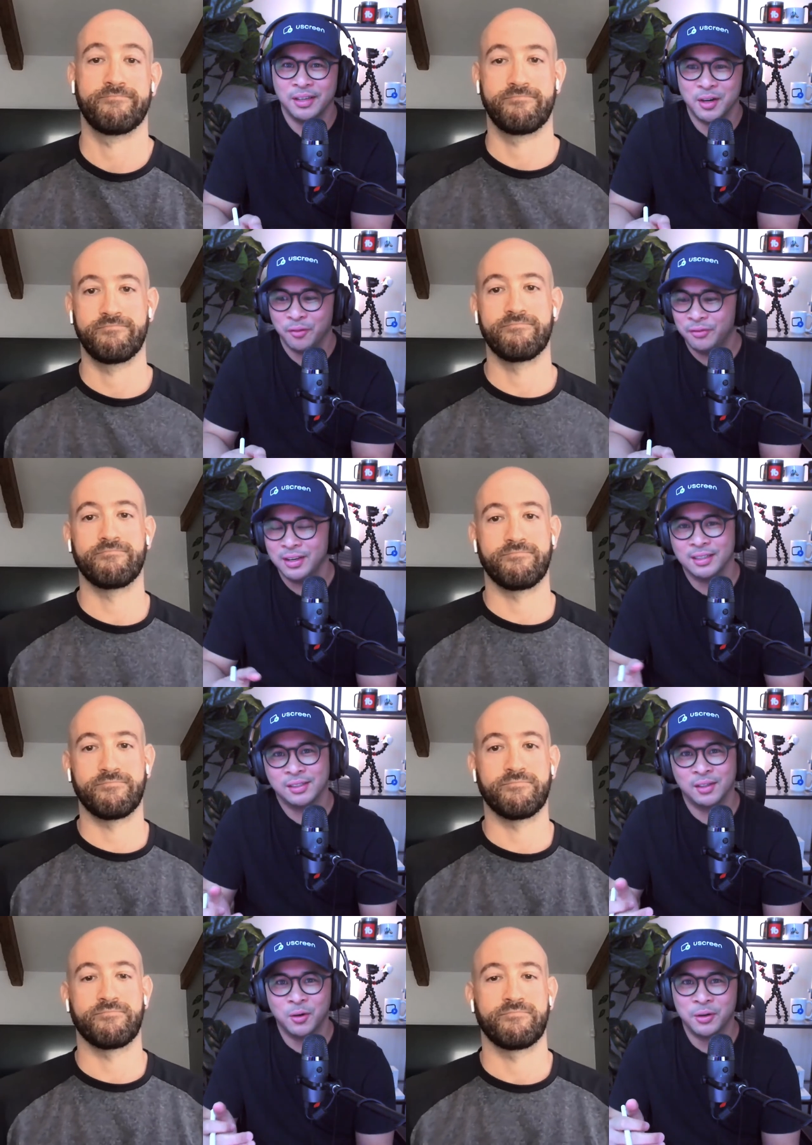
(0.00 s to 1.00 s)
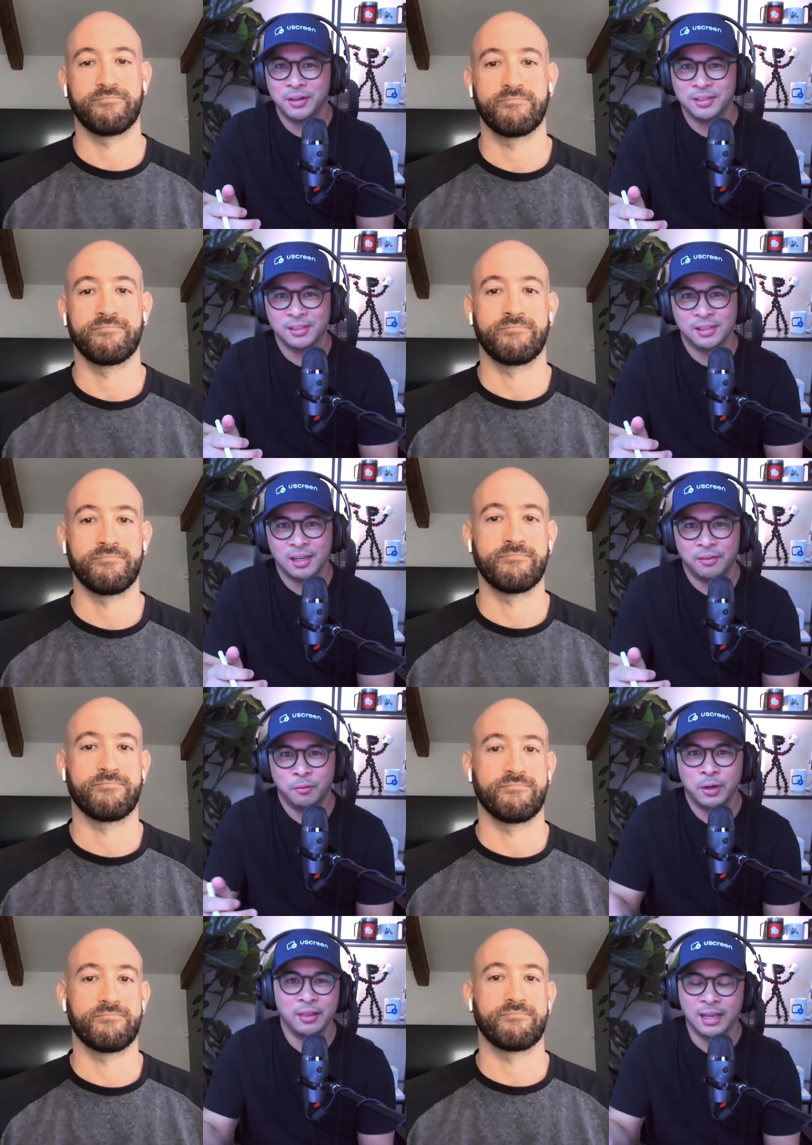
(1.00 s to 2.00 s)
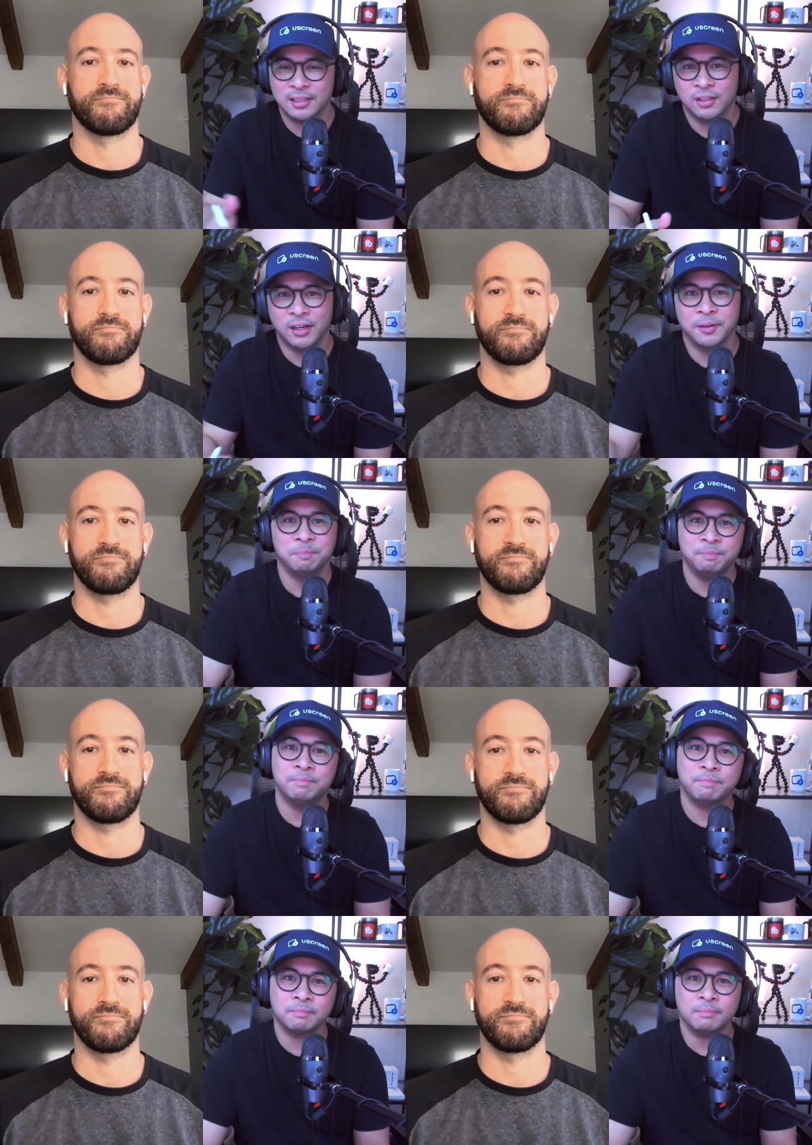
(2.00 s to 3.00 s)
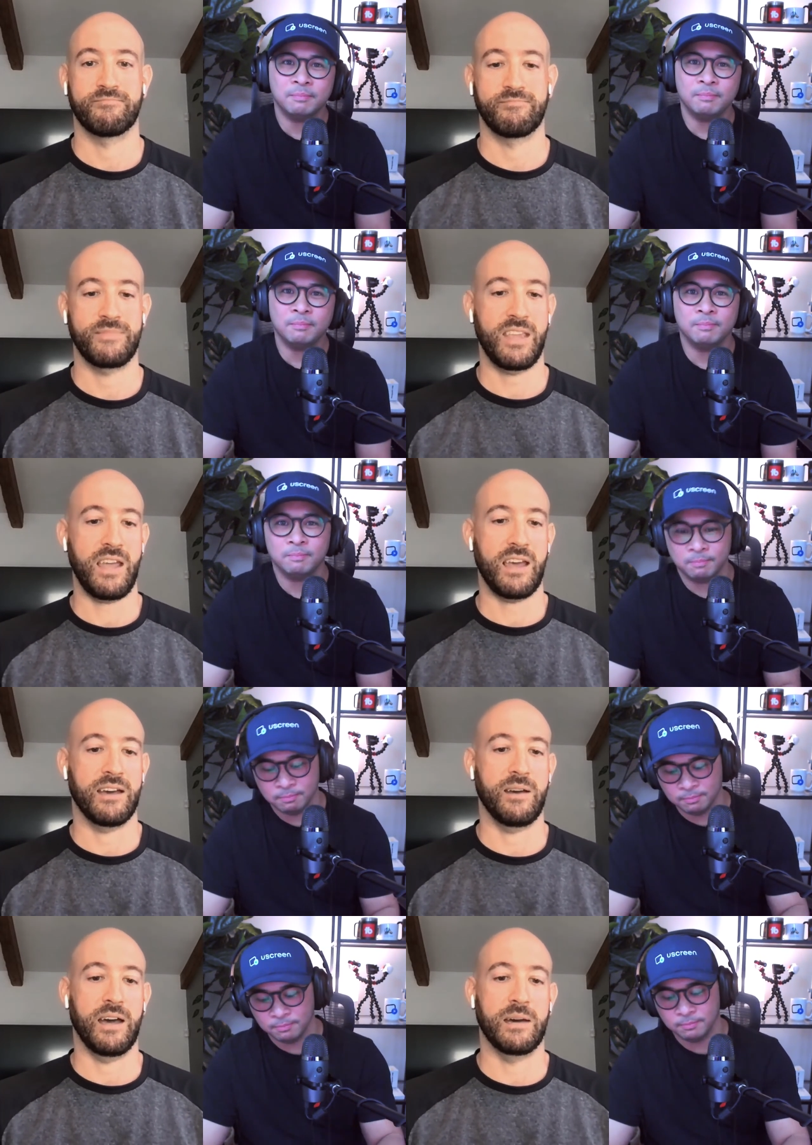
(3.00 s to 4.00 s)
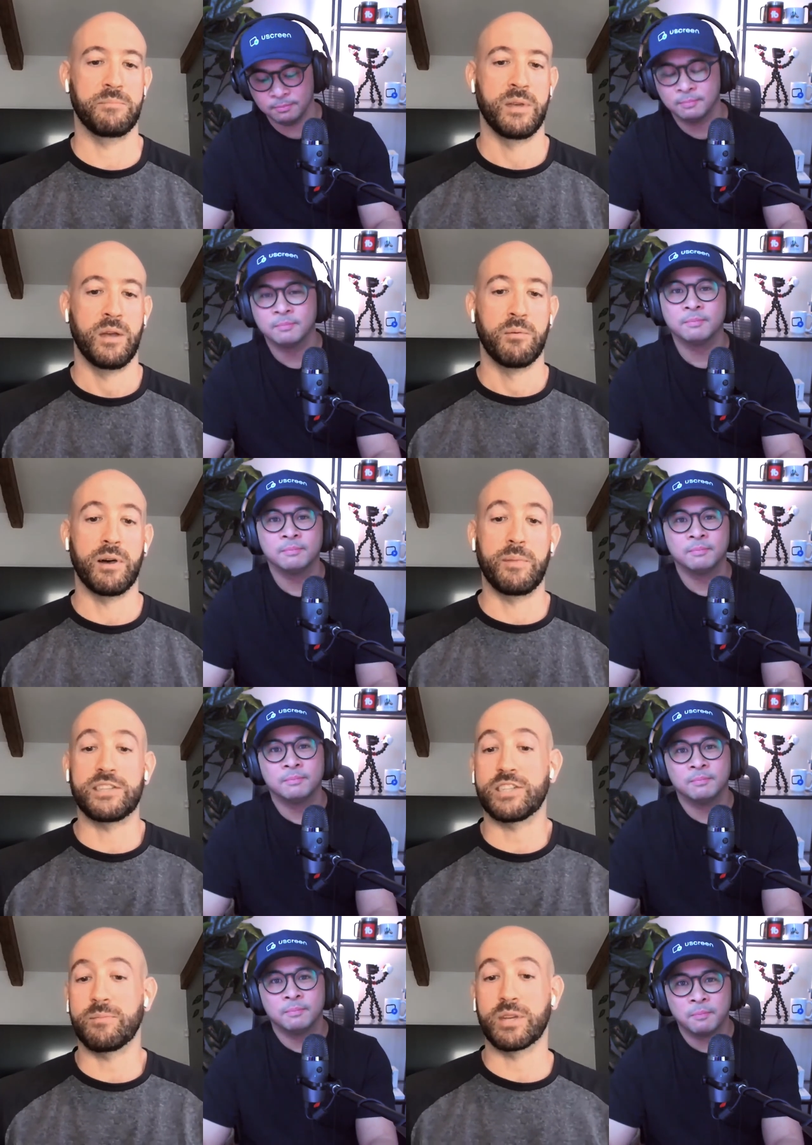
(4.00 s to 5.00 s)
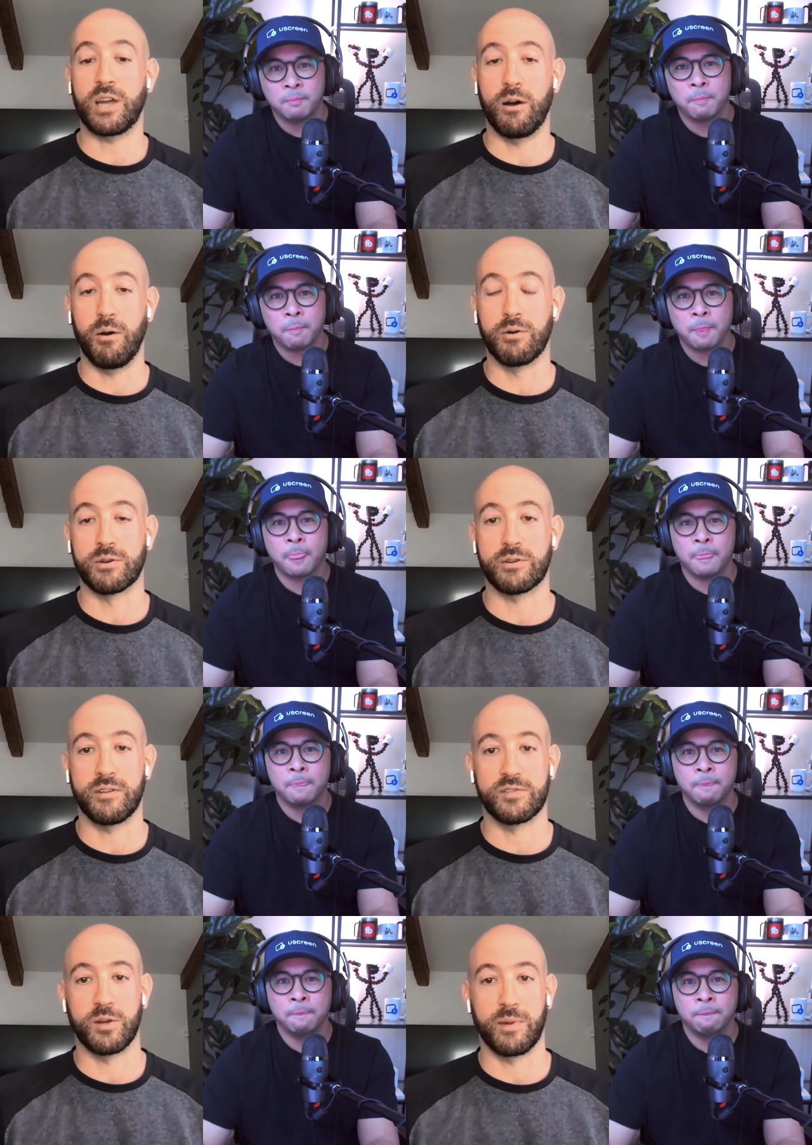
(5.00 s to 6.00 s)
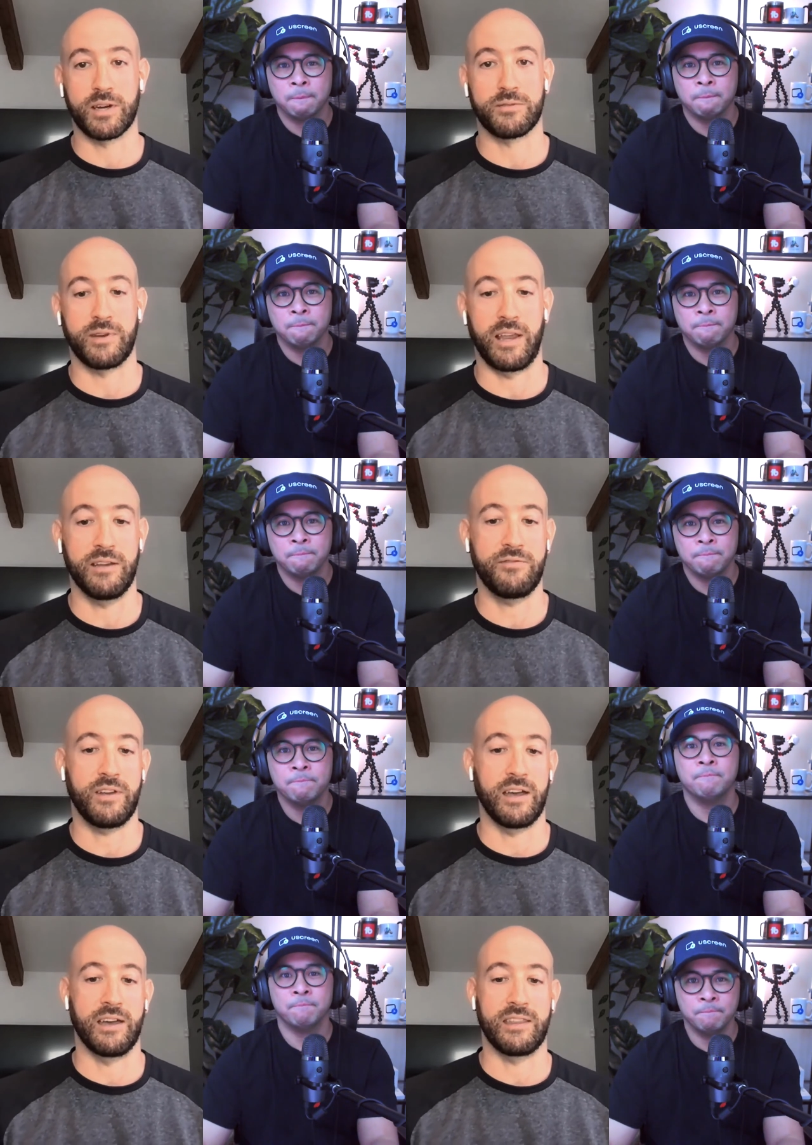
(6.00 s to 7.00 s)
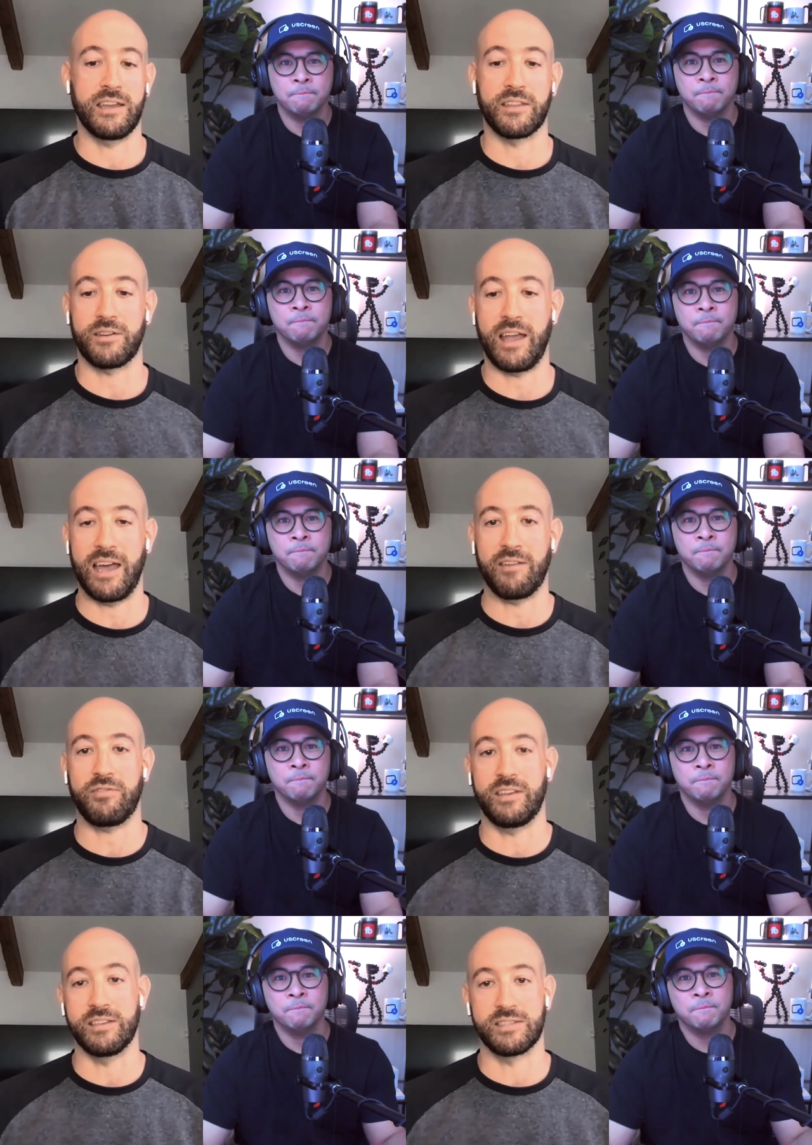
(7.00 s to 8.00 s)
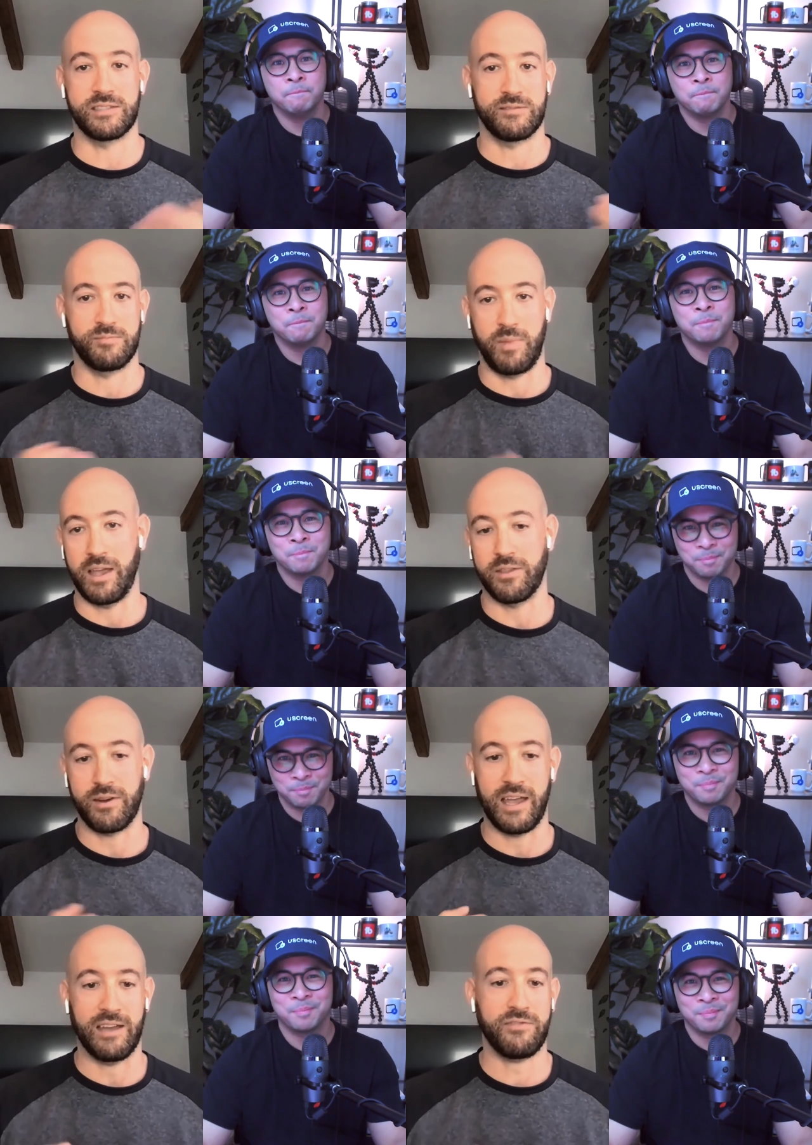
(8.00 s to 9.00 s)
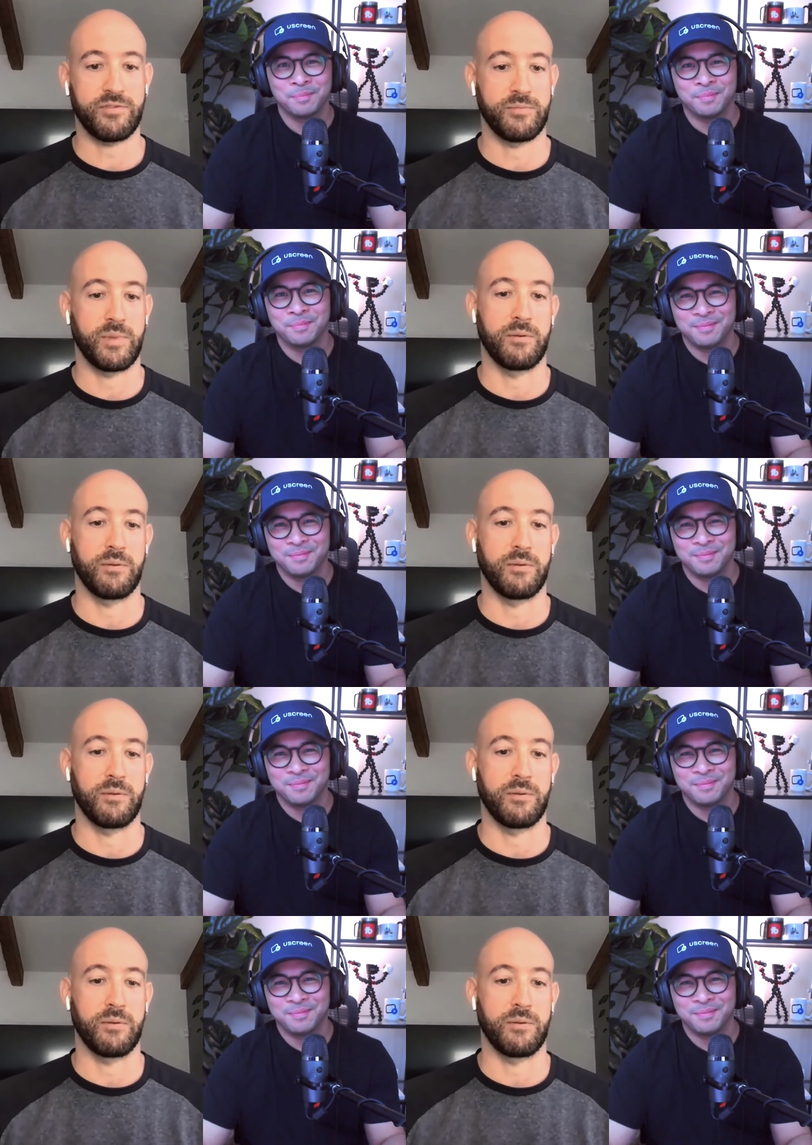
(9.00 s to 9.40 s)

Speaker 1: you know, fitness owners and stuff? Where did that start?
Speaker 2: Yeah. Um, well, I mentioned I'm the co-owner of Solmark Creative. Uh, the other half is my other half,